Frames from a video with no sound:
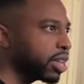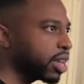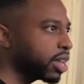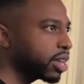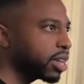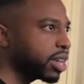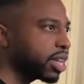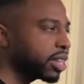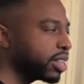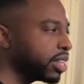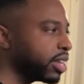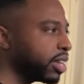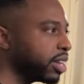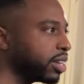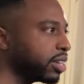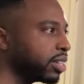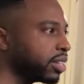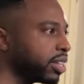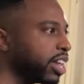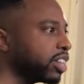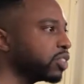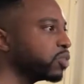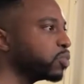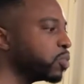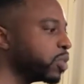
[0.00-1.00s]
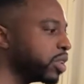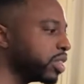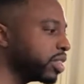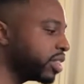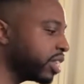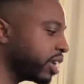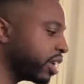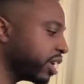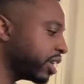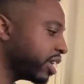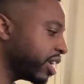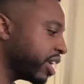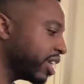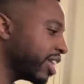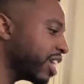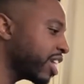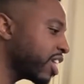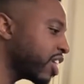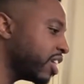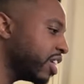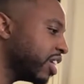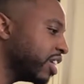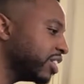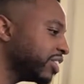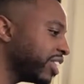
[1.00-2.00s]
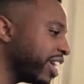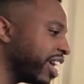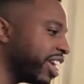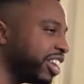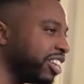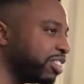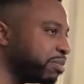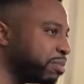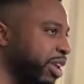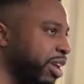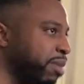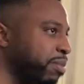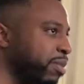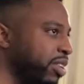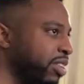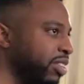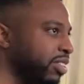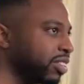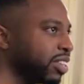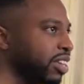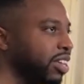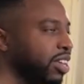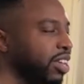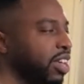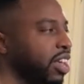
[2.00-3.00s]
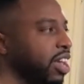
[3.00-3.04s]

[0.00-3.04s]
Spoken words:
Like I think that's one thing that like us '80s babies,